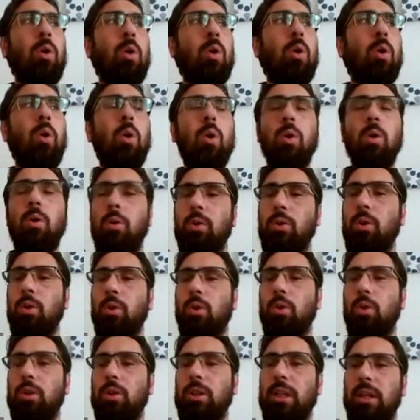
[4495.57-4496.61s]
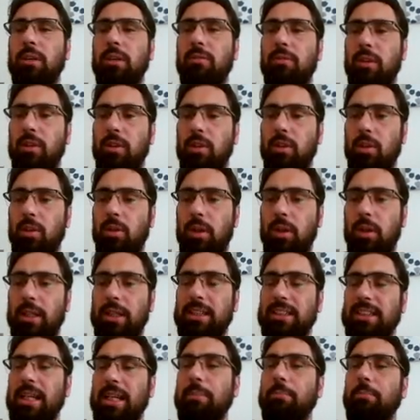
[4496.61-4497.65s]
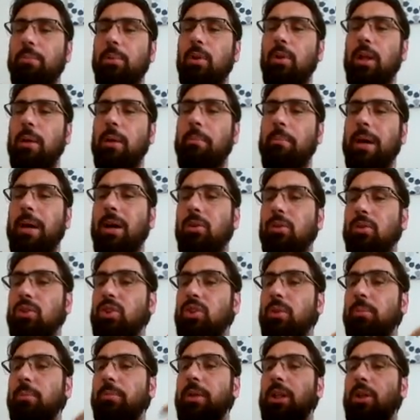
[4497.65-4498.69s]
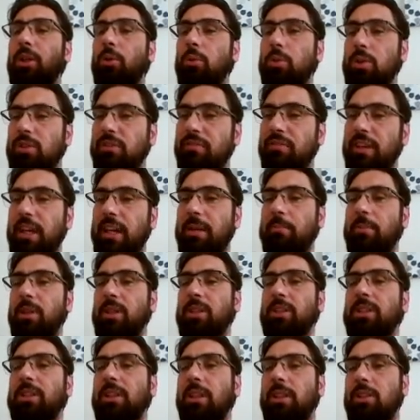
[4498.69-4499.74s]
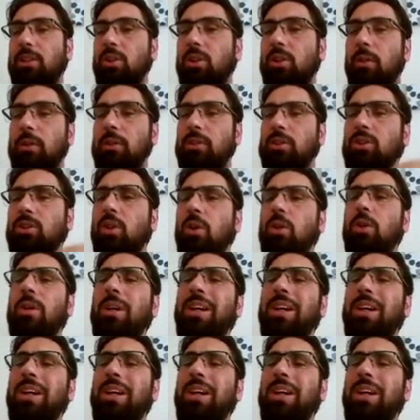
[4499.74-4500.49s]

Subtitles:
or you could give, you know, an example about somebody who is famous and so on. So